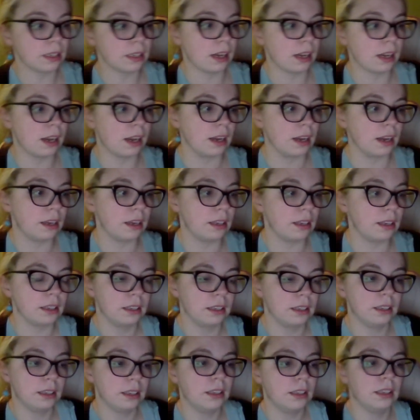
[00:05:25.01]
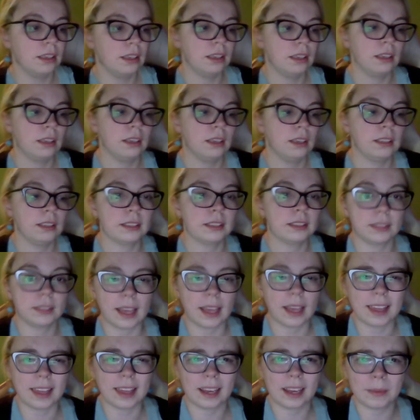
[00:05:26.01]
I
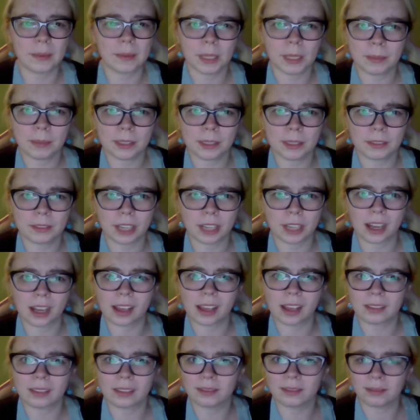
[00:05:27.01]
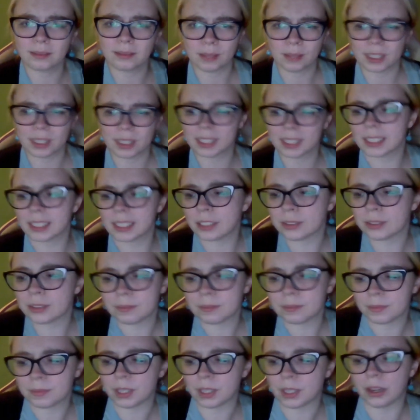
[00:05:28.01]
think I met them at Gen Con one of these years.
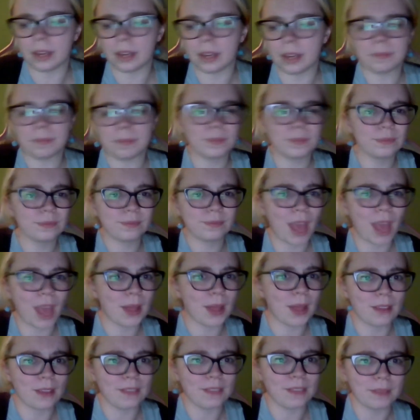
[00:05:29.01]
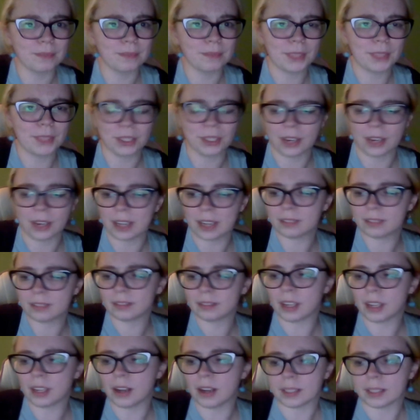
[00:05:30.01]
They're great. I love them. They're great.
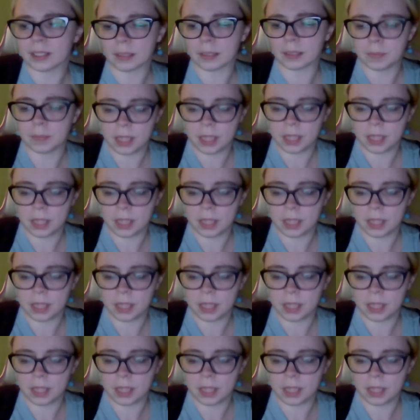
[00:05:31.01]
They're awesome.